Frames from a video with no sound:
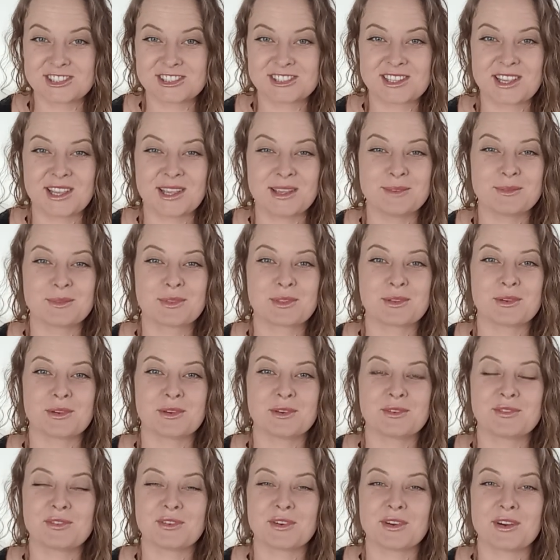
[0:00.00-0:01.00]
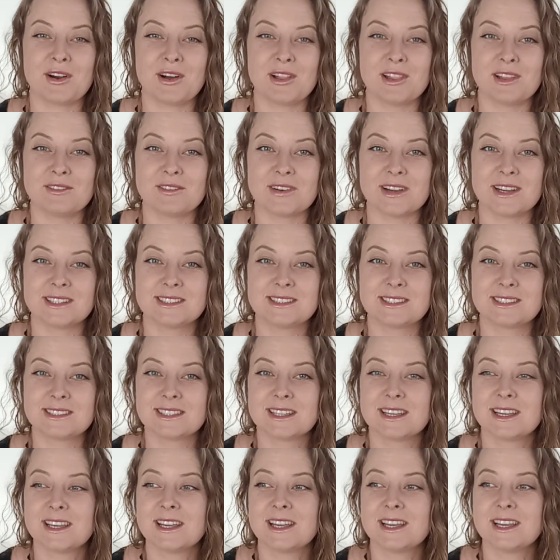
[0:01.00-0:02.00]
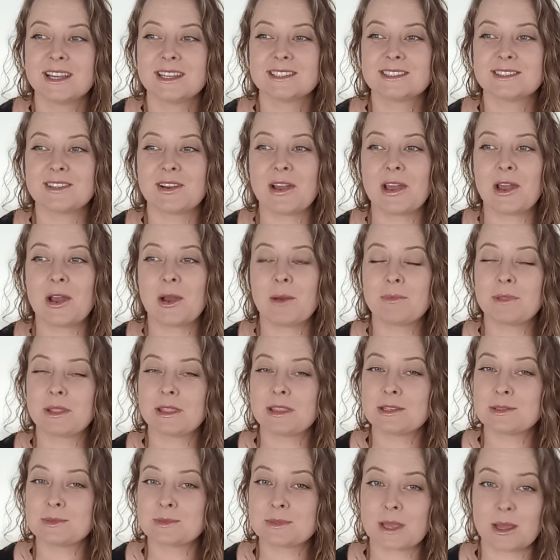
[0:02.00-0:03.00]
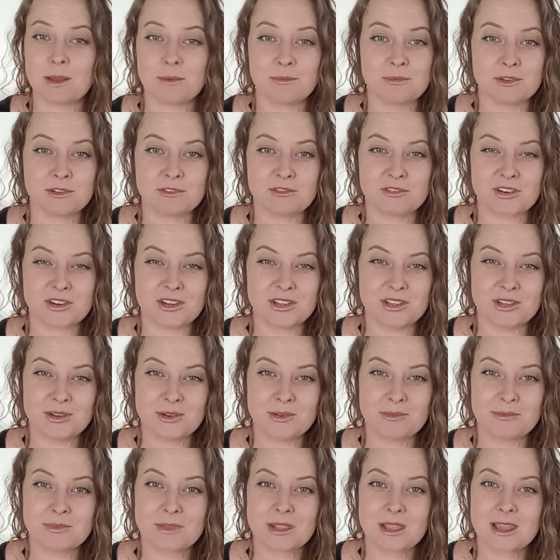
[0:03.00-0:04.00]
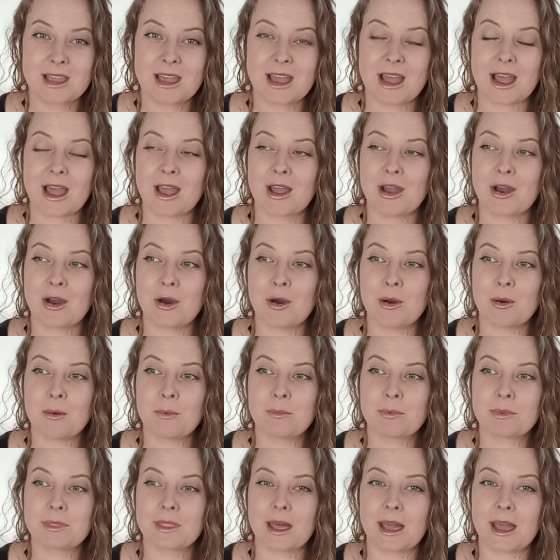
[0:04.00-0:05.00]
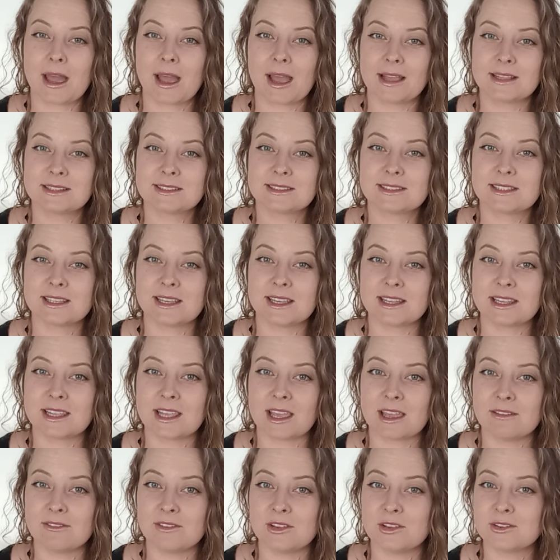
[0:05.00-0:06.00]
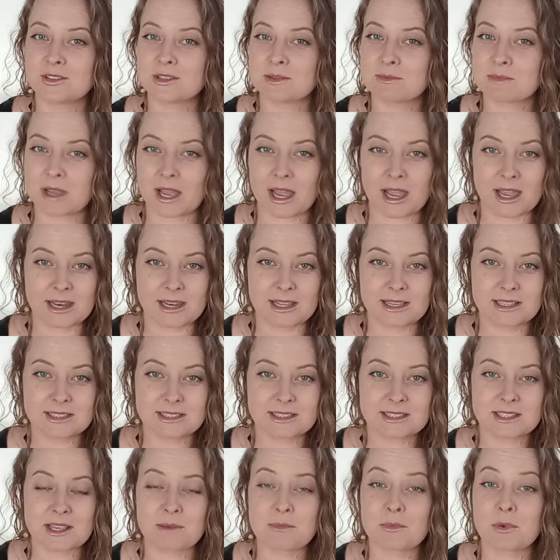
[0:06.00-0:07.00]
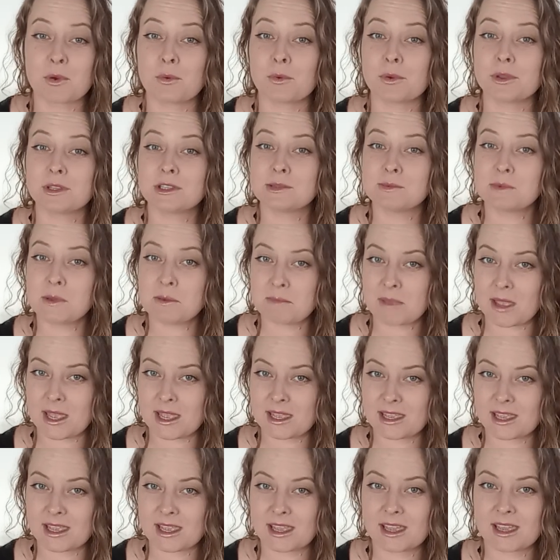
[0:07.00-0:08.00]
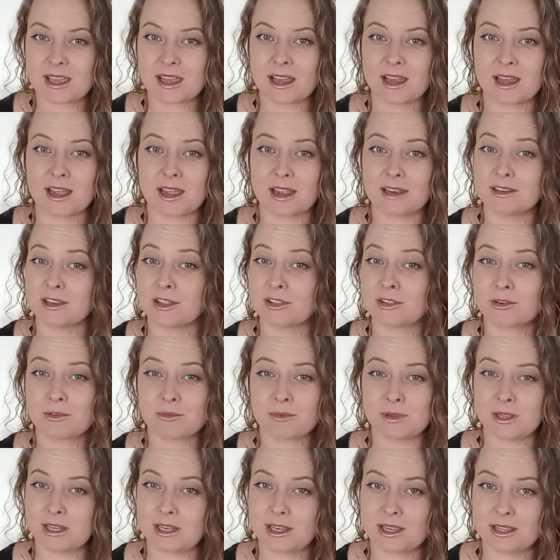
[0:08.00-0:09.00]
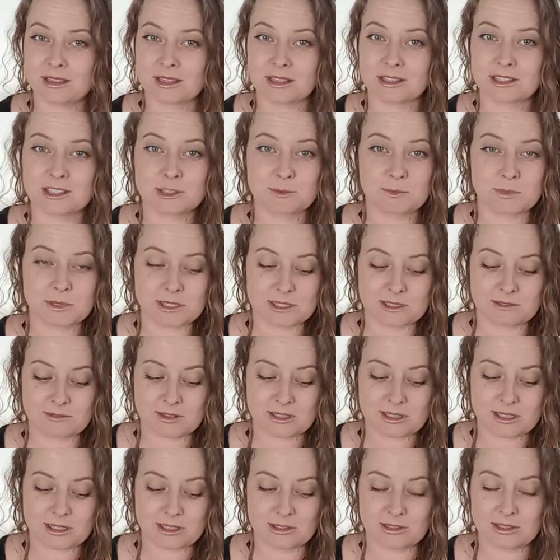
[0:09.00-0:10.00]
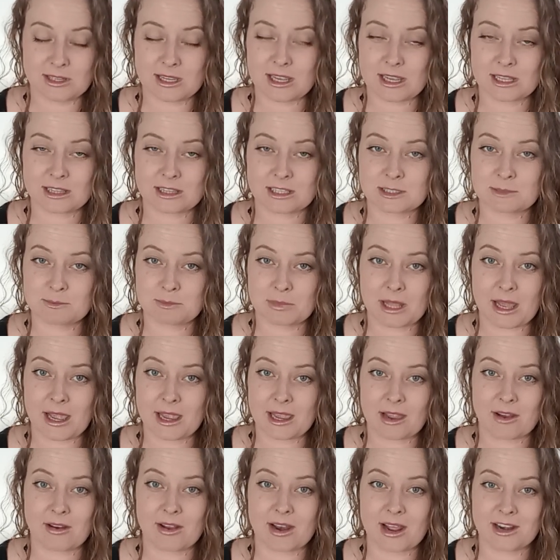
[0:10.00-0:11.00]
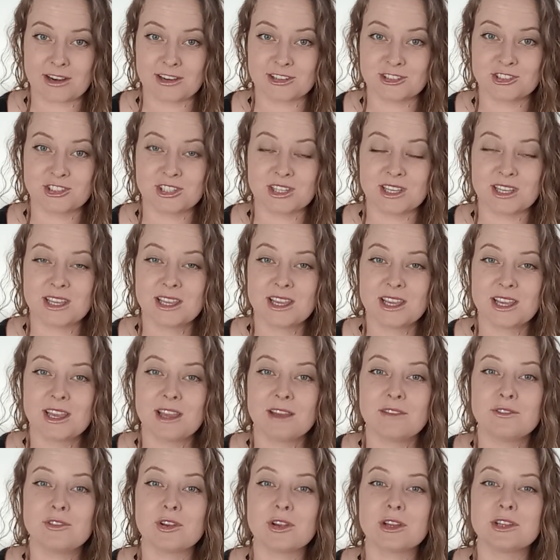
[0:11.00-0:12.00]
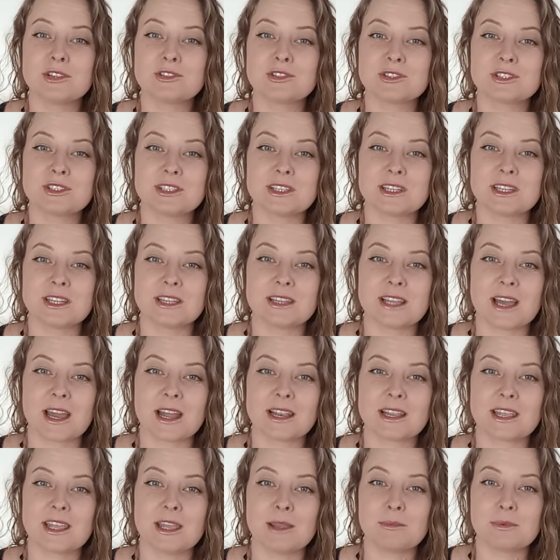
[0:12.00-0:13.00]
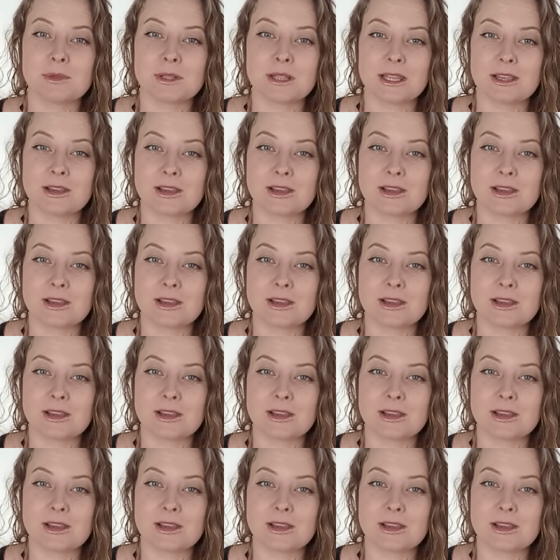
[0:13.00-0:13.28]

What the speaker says: that just came through for all of us. So I hope that this was helpful for you. I hope that it gave you some guidance. I'm going to be making another reading that's specifically looking at this blackout energy. If you're interested in that,